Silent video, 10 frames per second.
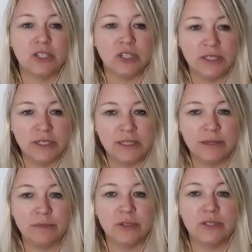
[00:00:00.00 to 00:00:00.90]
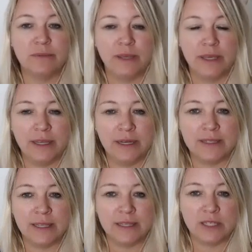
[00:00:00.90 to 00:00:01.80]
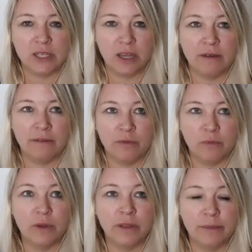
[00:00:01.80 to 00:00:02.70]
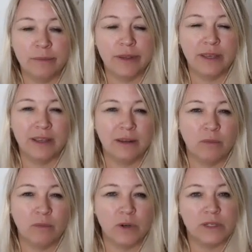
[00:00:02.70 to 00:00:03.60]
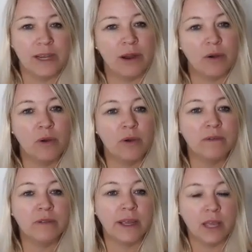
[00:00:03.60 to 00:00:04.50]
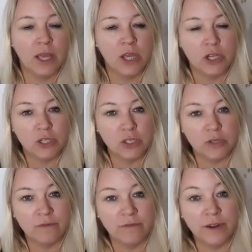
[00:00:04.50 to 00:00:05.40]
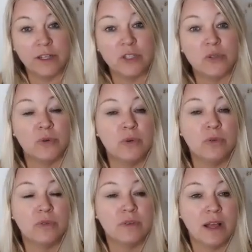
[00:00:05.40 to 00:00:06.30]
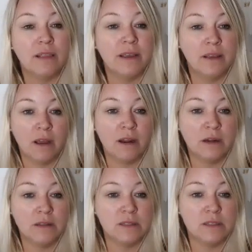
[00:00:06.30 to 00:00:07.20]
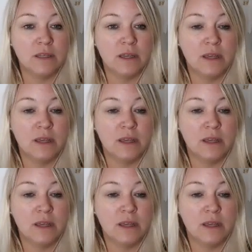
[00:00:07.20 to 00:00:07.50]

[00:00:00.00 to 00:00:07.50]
She's similar to me in a sense of really bringing in more tarot, of like very truth-telling cards,